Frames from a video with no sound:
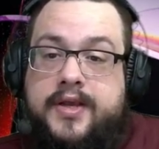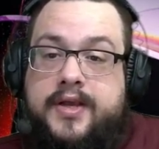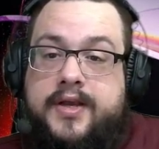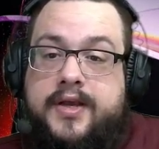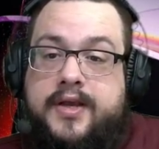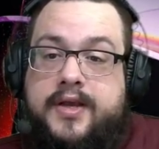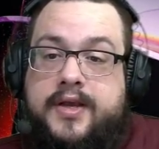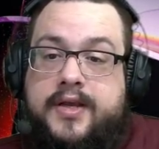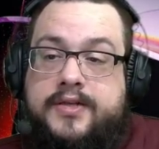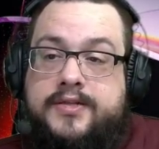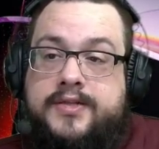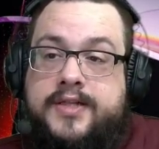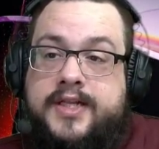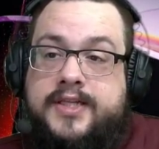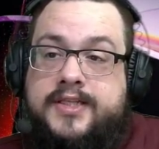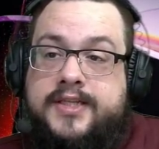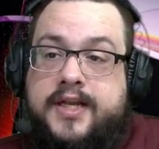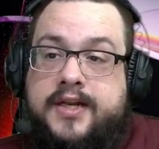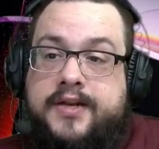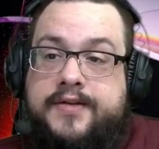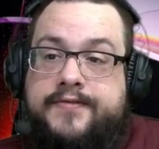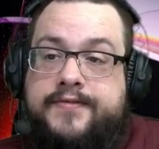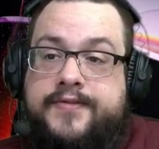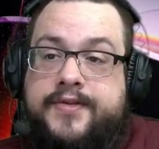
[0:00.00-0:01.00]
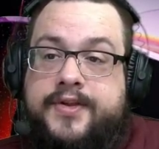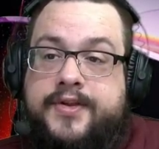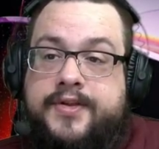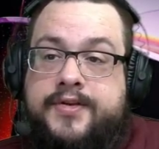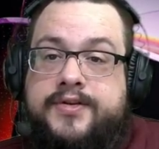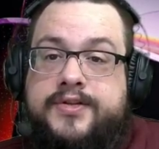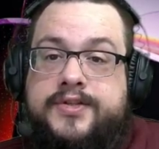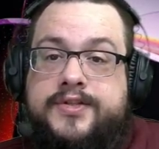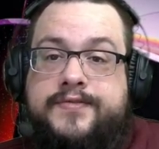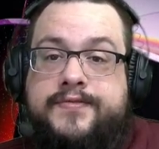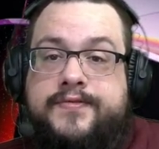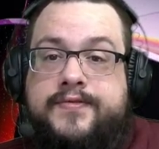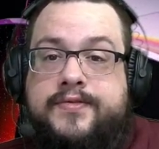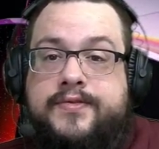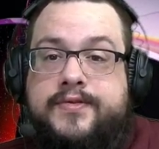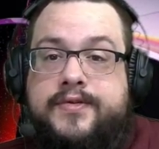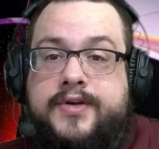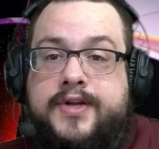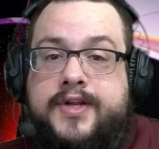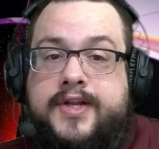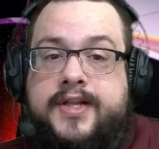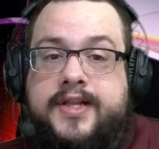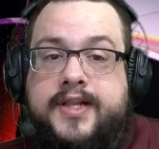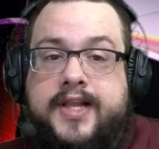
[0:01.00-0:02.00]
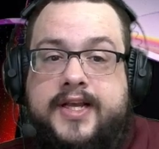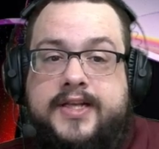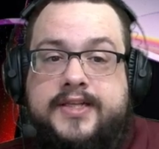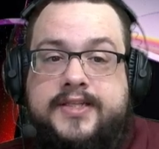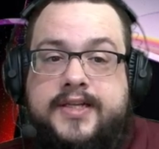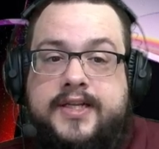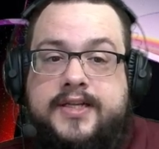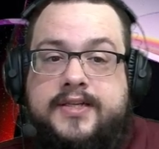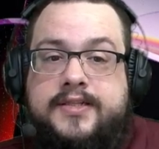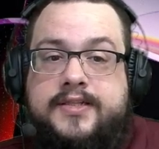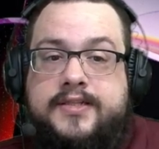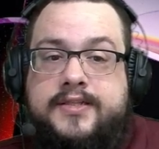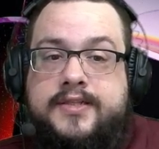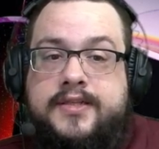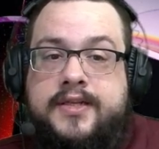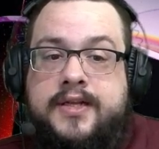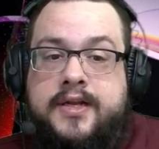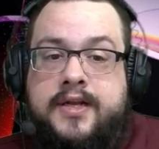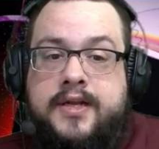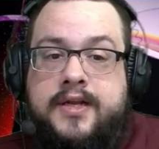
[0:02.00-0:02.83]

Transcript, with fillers: Uh, so that's kind of useful in that sense.